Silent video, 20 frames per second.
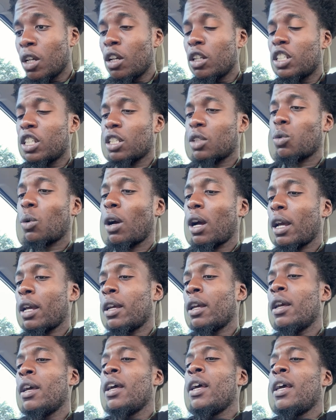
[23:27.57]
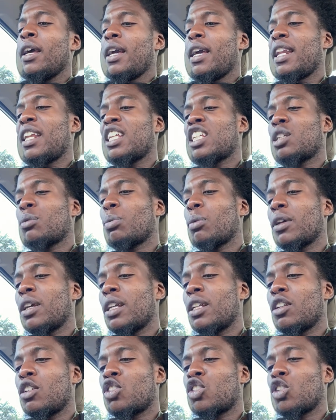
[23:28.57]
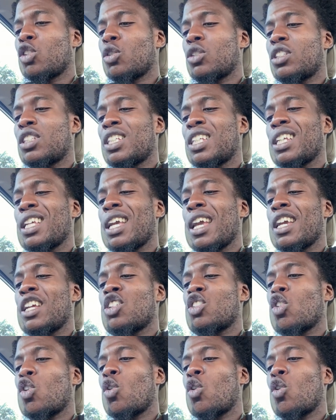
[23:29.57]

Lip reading: Just Y. It explains, so Thorny.